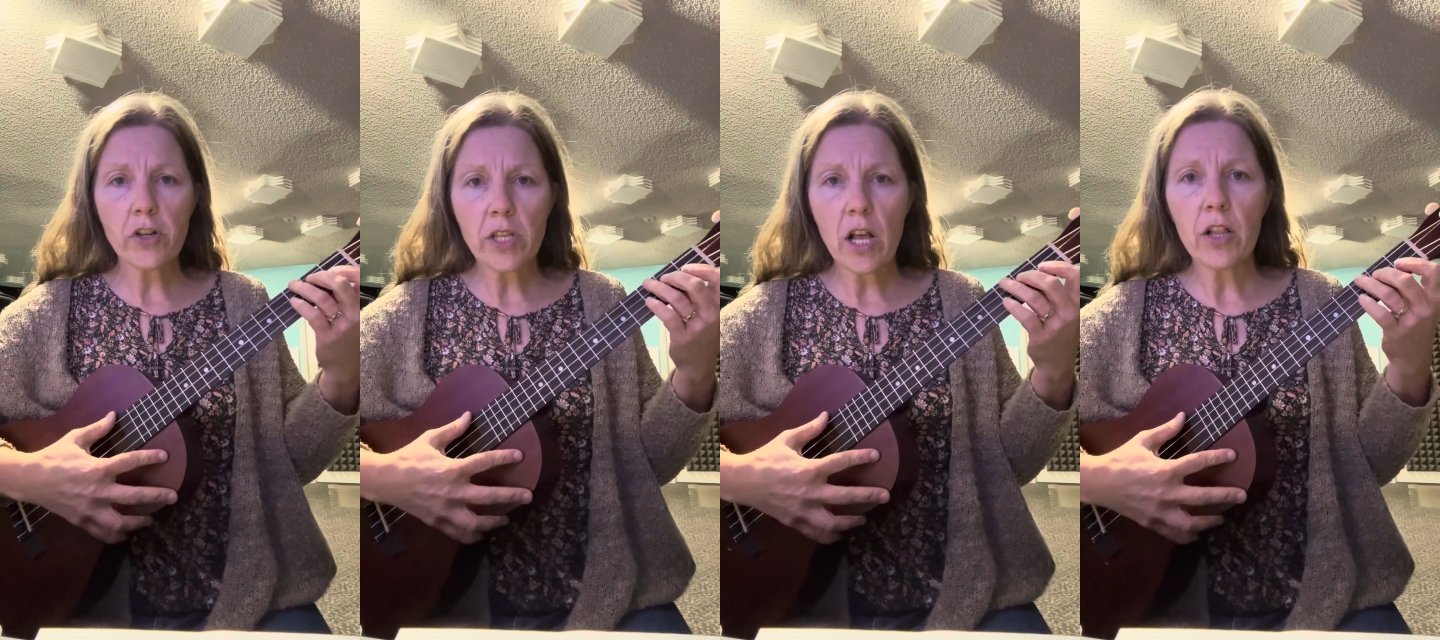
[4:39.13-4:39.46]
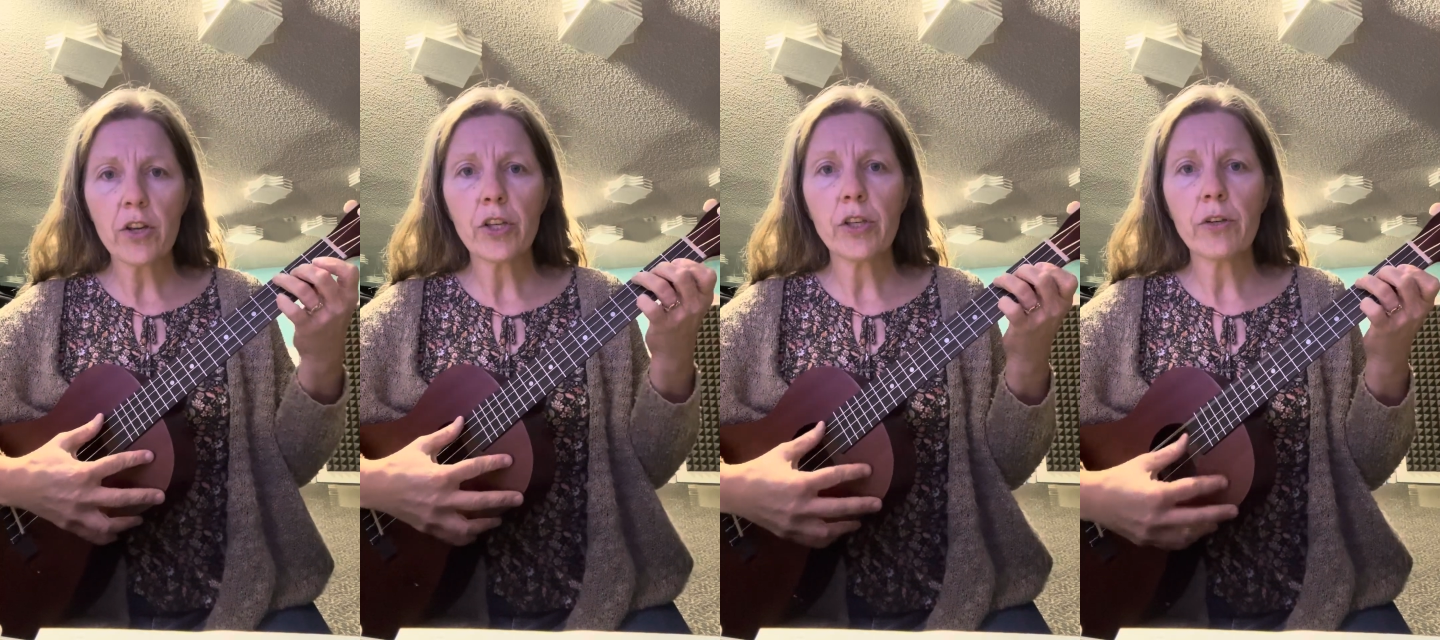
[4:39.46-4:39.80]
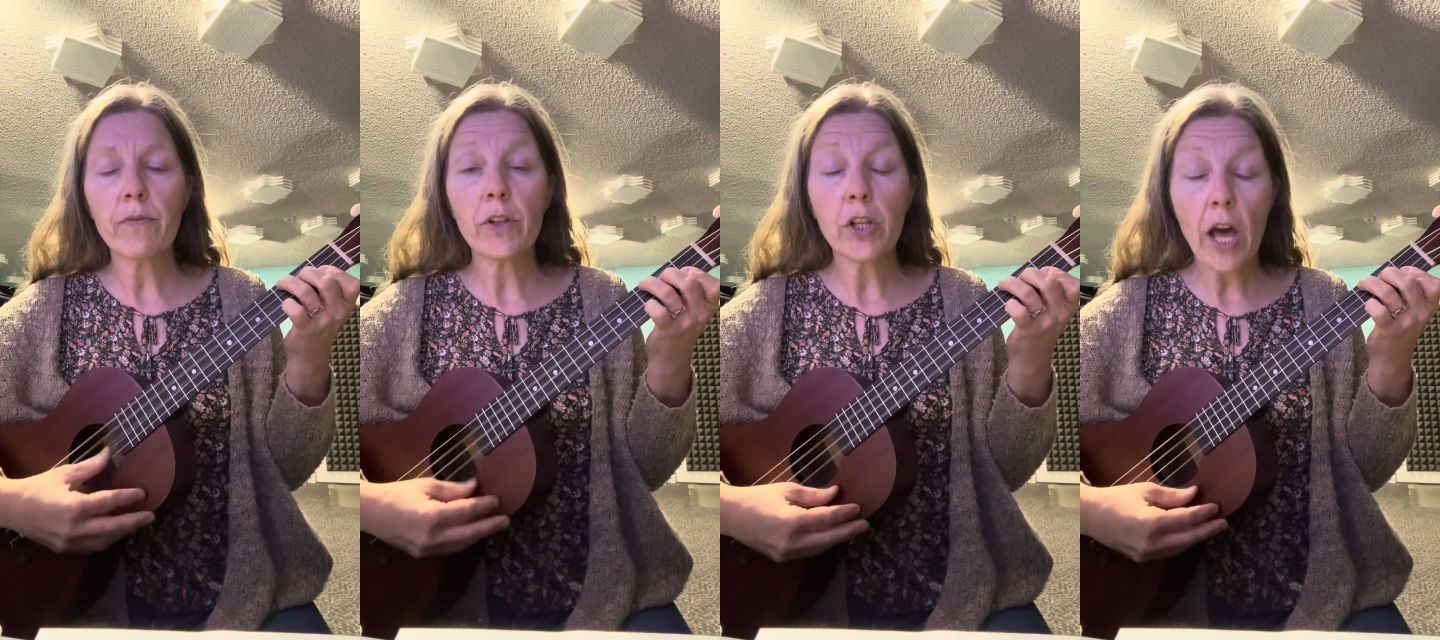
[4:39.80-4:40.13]

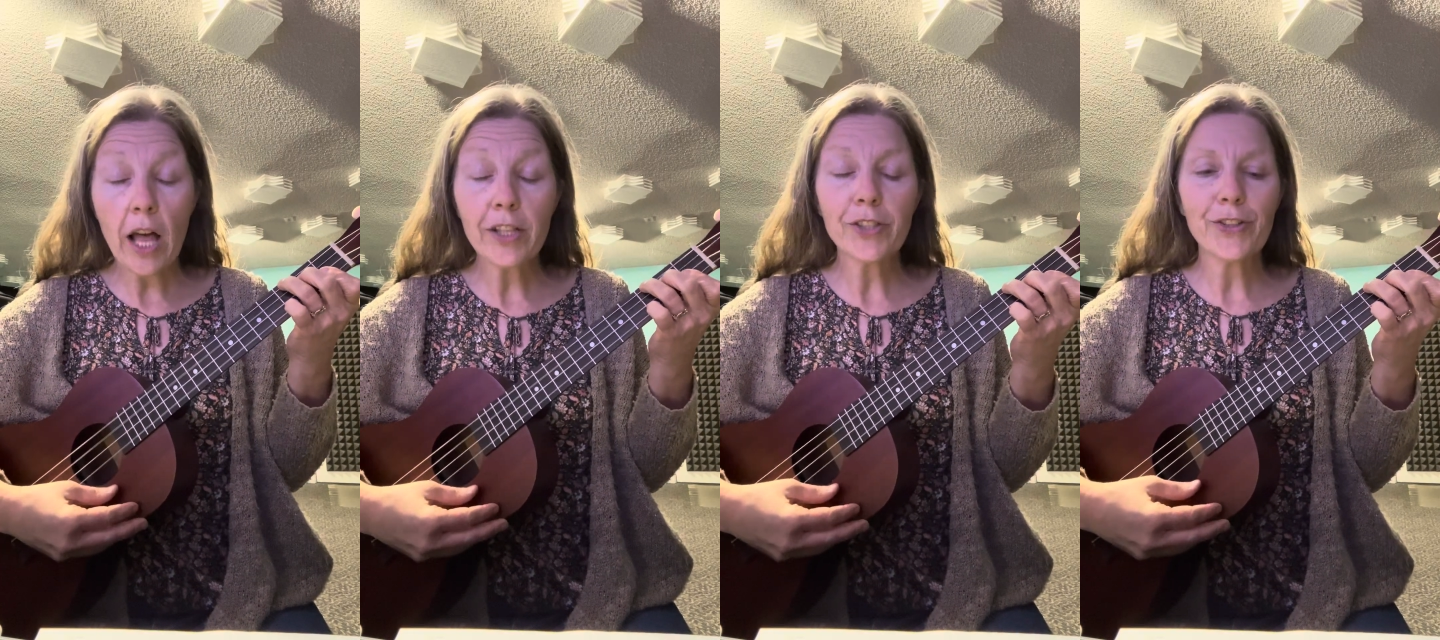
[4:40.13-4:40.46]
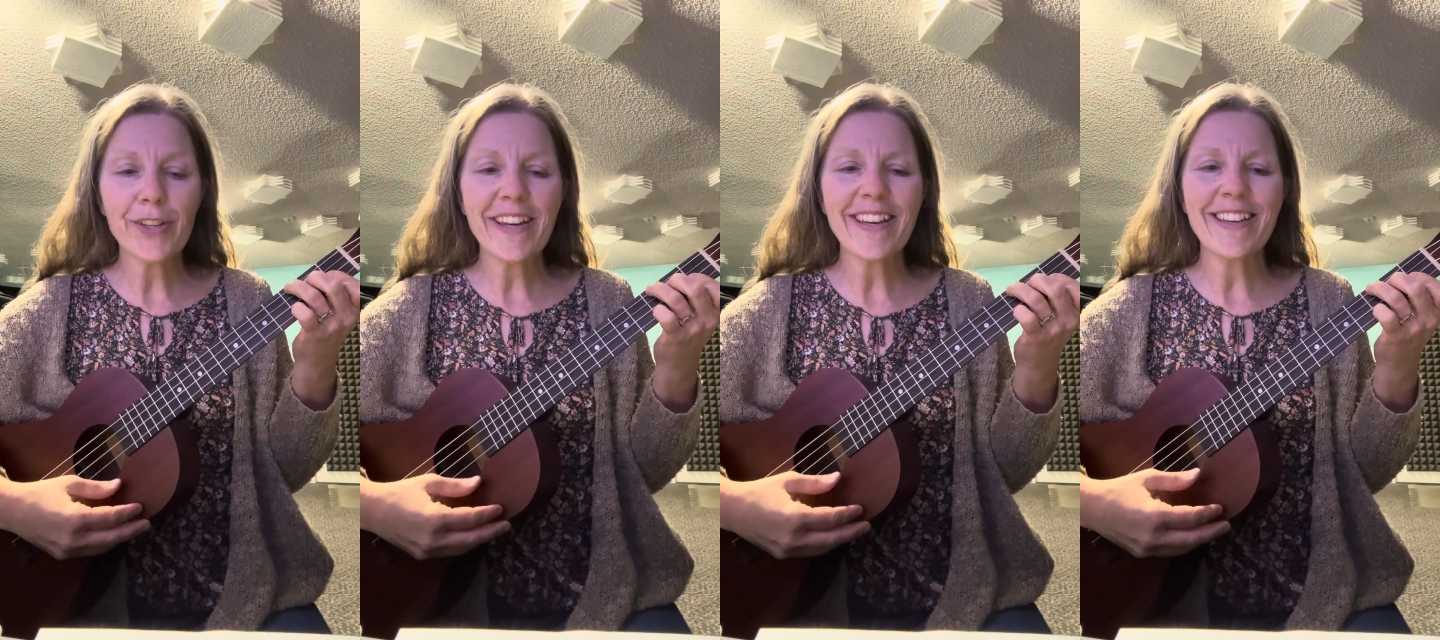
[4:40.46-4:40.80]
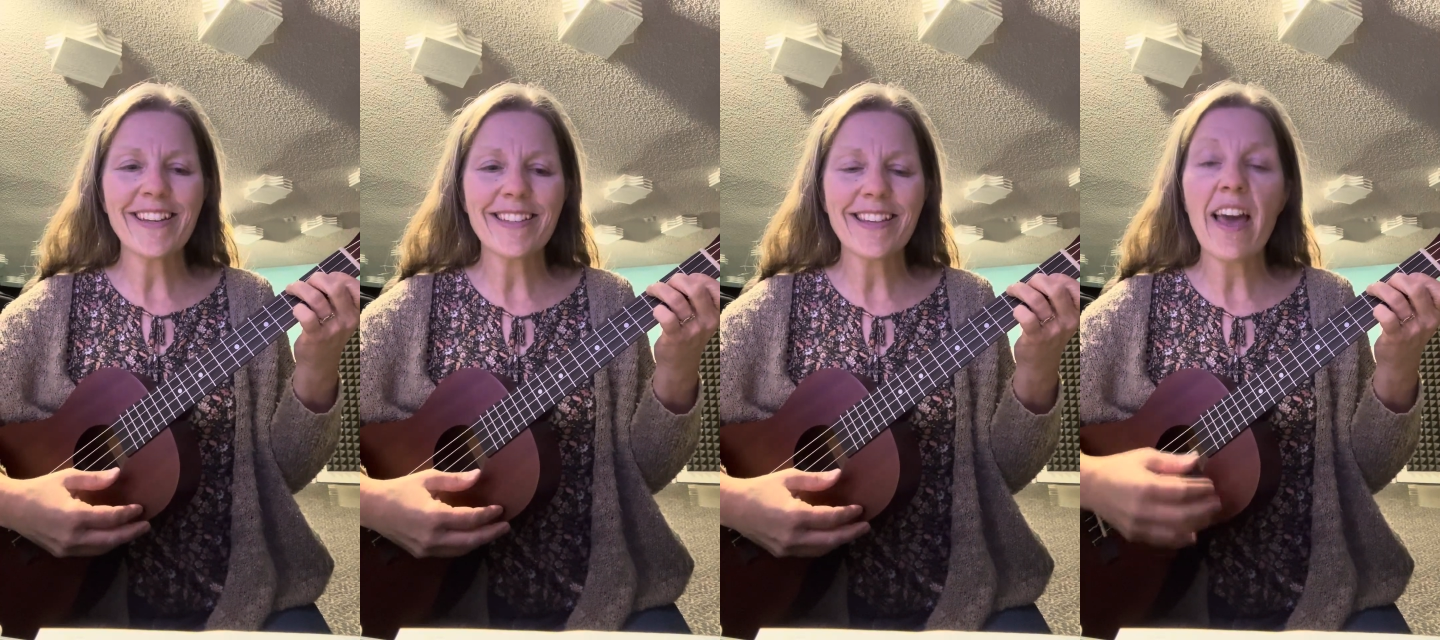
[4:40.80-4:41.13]
hallelujah is